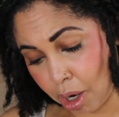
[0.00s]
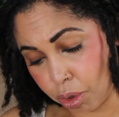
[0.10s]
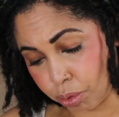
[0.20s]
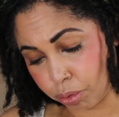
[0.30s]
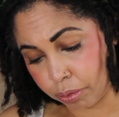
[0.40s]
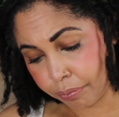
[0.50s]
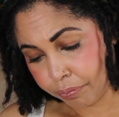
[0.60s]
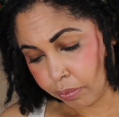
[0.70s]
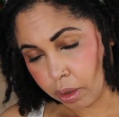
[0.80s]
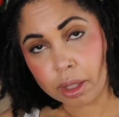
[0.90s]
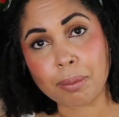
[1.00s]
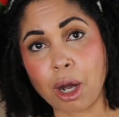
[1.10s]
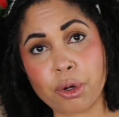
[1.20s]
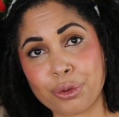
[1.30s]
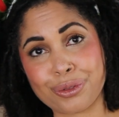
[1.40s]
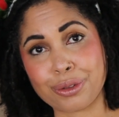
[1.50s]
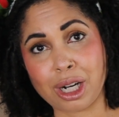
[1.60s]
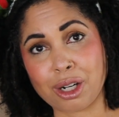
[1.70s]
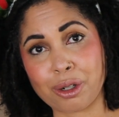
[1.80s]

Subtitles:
own my own